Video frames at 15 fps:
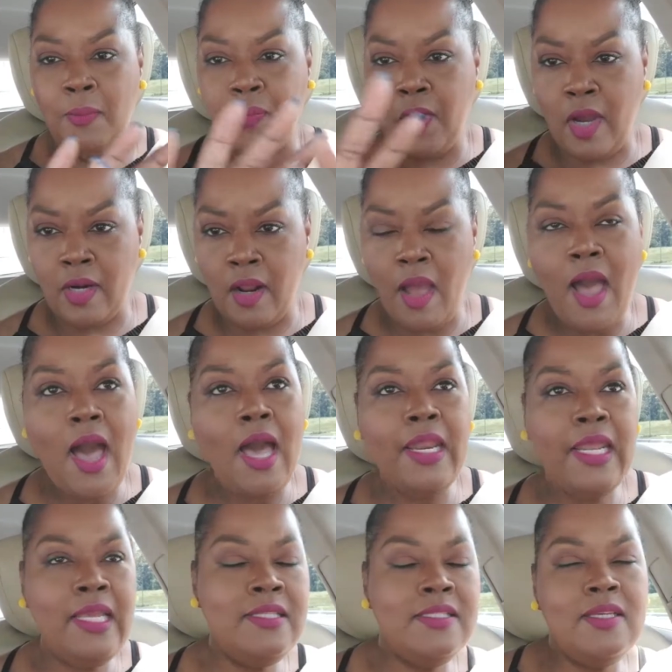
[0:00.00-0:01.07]
broader
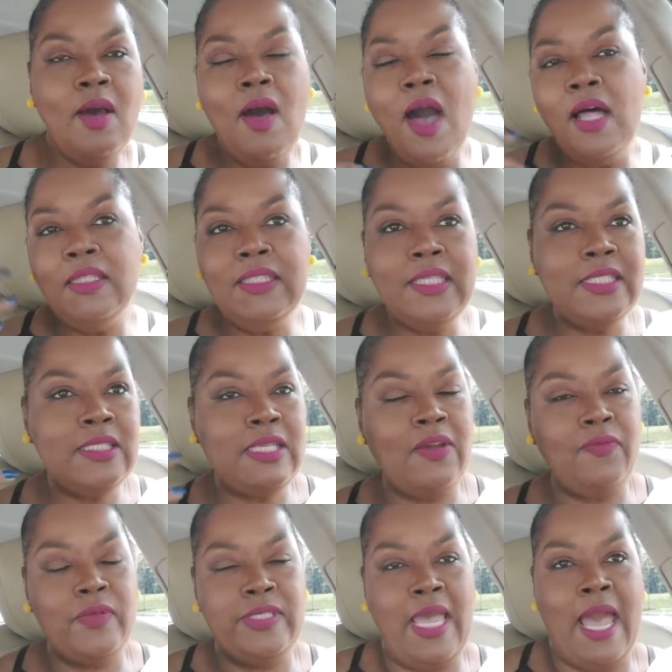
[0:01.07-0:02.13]
audience. So all of this
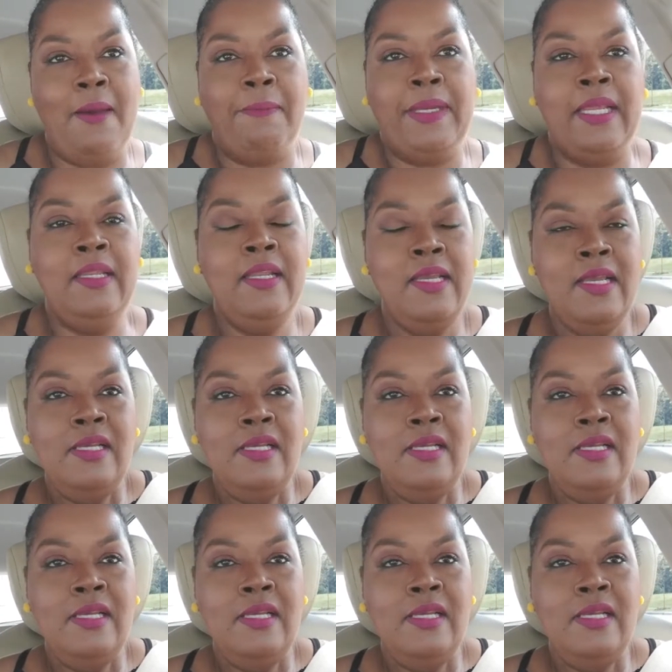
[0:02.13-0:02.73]
stuff was happening.